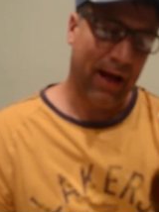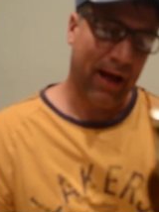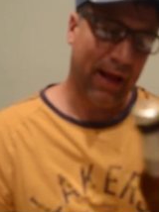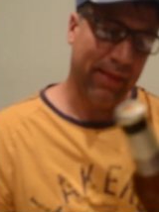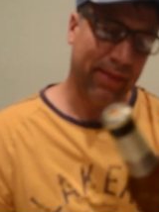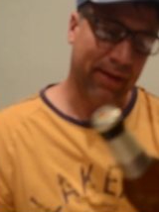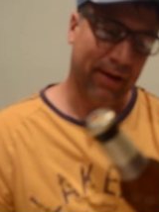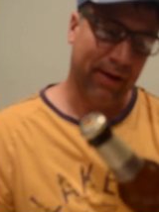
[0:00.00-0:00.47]

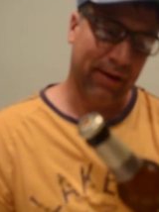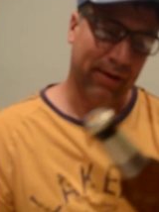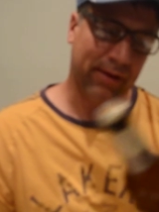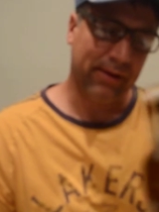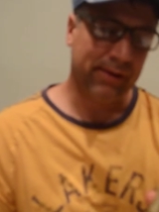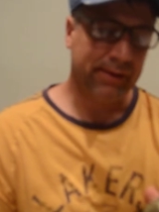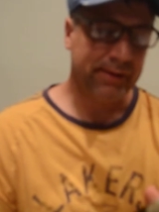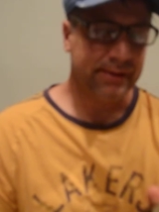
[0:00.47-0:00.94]
on
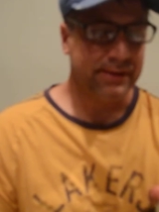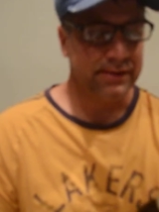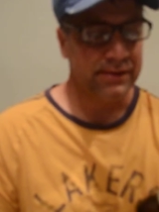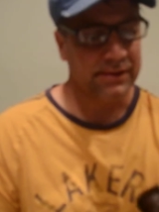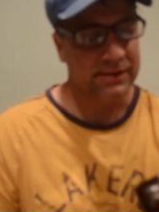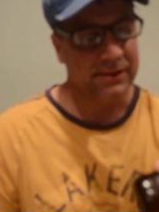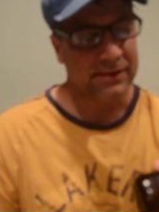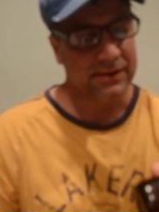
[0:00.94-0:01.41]
the
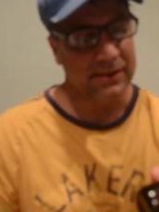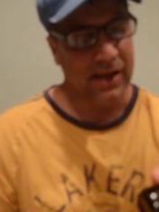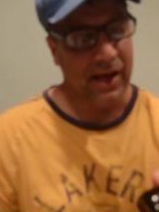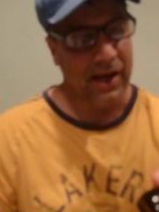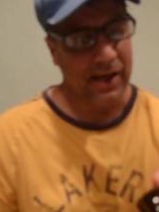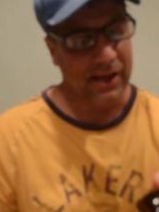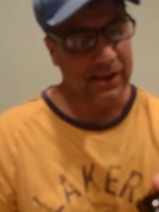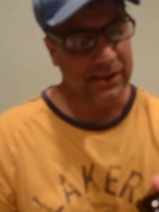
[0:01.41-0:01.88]

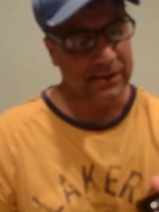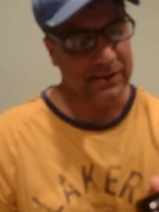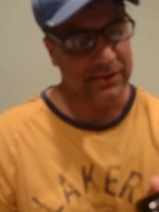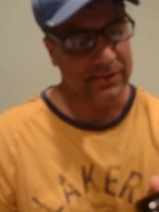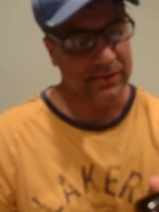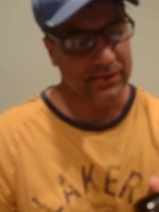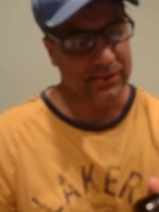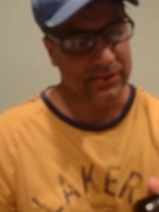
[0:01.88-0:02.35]

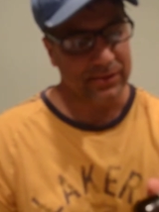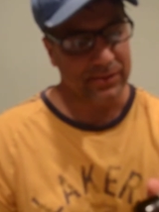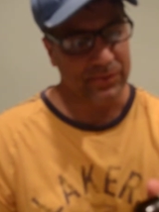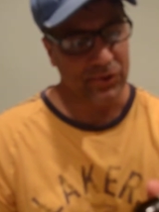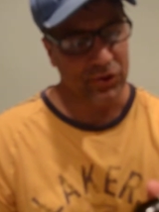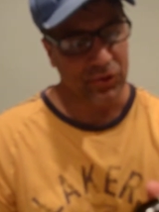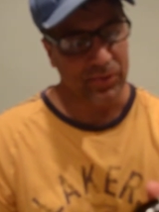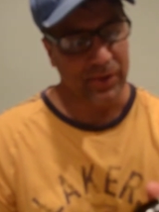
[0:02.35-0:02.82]
size,
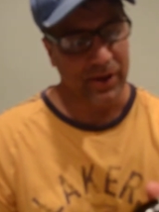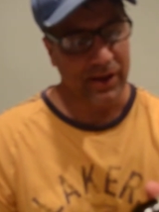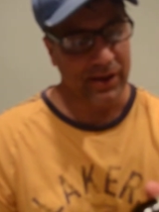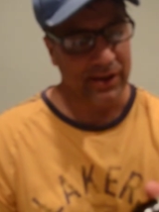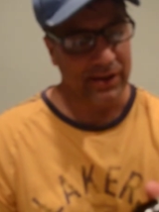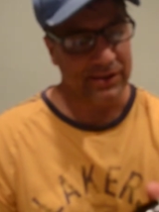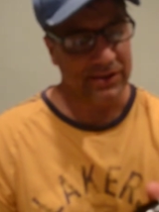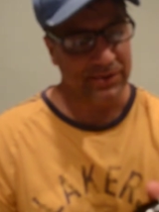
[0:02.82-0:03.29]
brewed
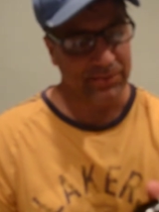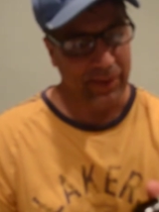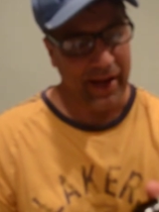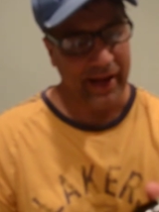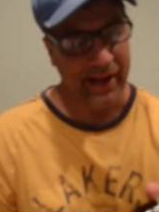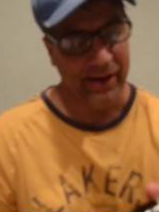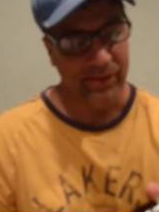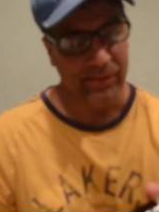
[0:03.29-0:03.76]
by
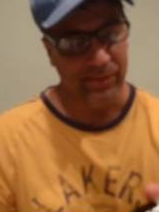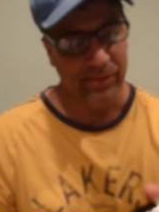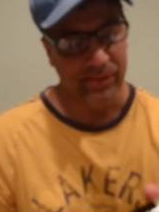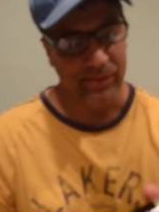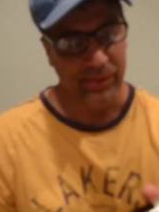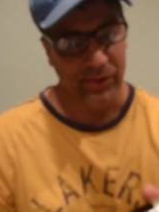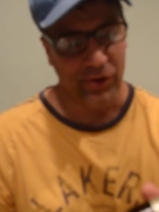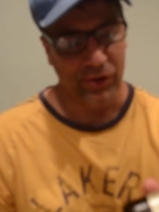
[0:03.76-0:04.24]
Spaten,
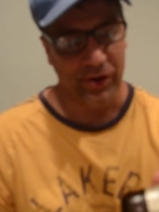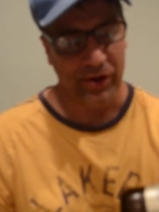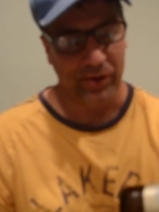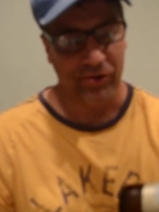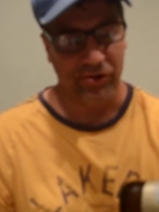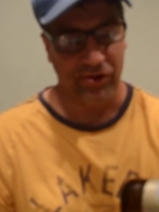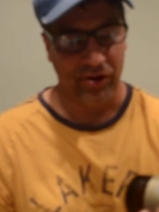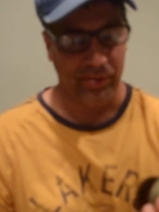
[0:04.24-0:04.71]

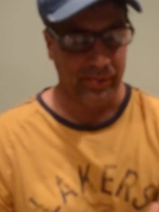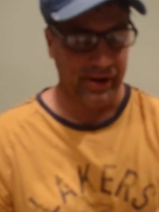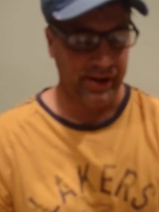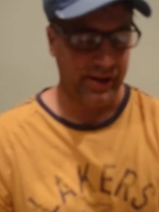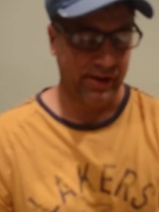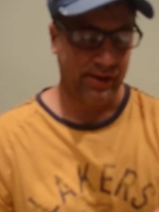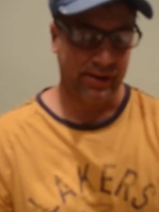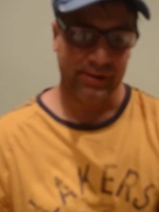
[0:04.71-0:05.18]
Munich,
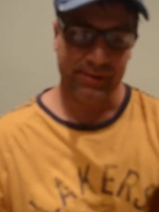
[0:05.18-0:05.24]
Germany.